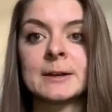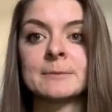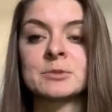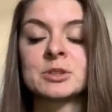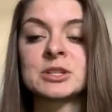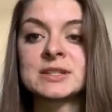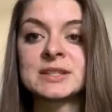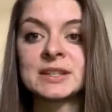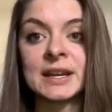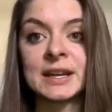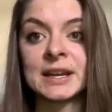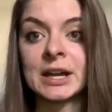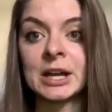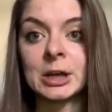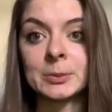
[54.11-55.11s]
just to kind
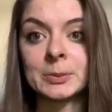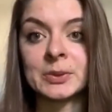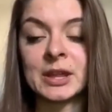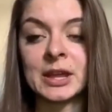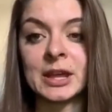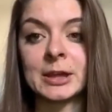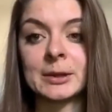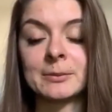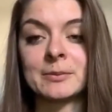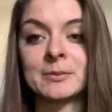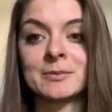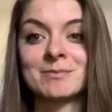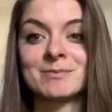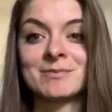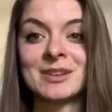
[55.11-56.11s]
of help them,
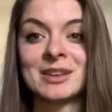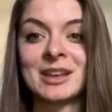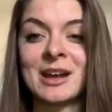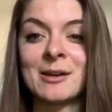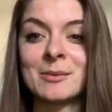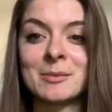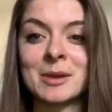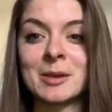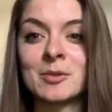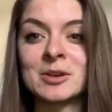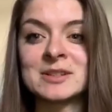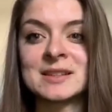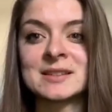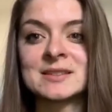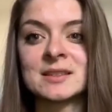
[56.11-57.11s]
help it make more
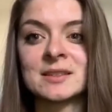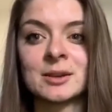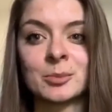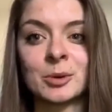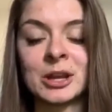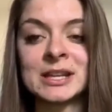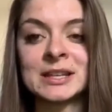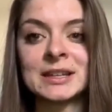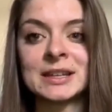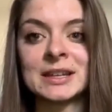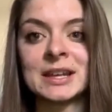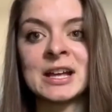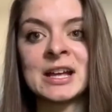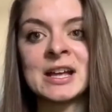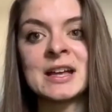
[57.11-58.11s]
sense in their brain
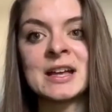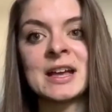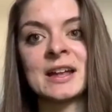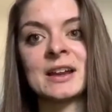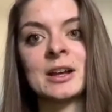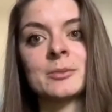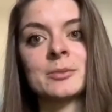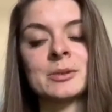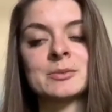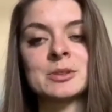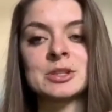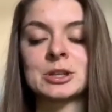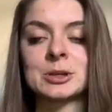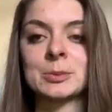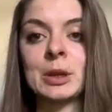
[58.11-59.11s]
and help them
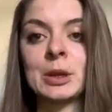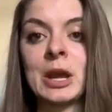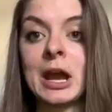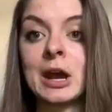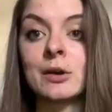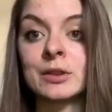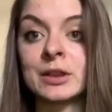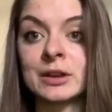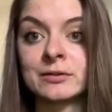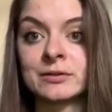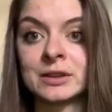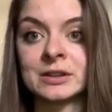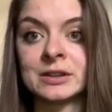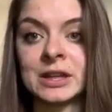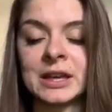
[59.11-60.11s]
determine how they're
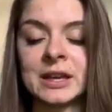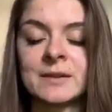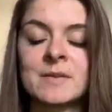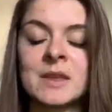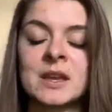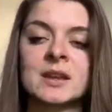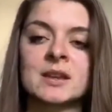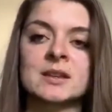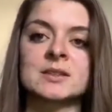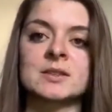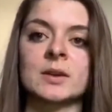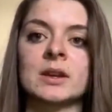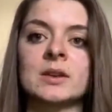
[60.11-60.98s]
feeling. So I